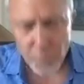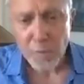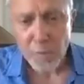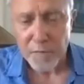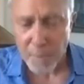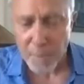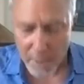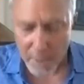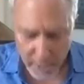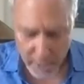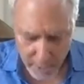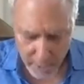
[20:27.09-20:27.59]

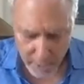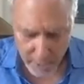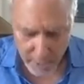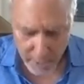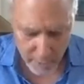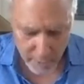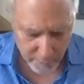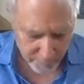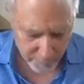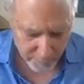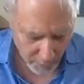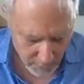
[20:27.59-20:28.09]
with my
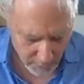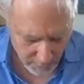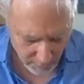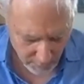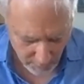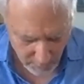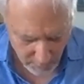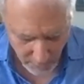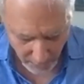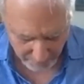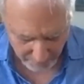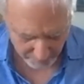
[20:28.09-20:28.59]
hair
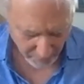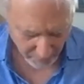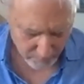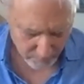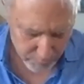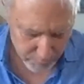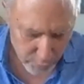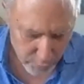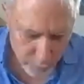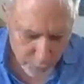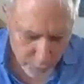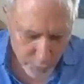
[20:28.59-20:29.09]
flying and
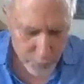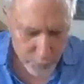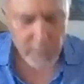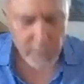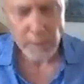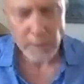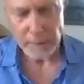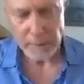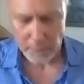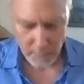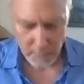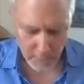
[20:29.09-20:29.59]
my blue
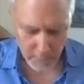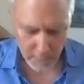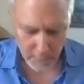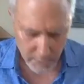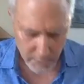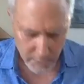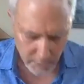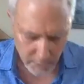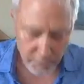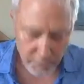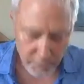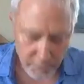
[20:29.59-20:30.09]
tunic
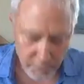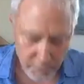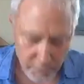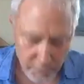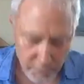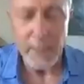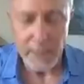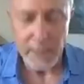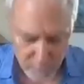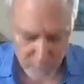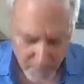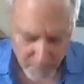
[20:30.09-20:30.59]
in full
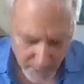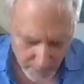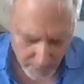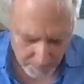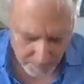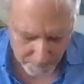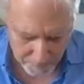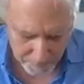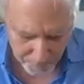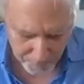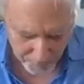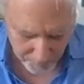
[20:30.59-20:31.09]

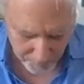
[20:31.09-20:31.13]
wingspan.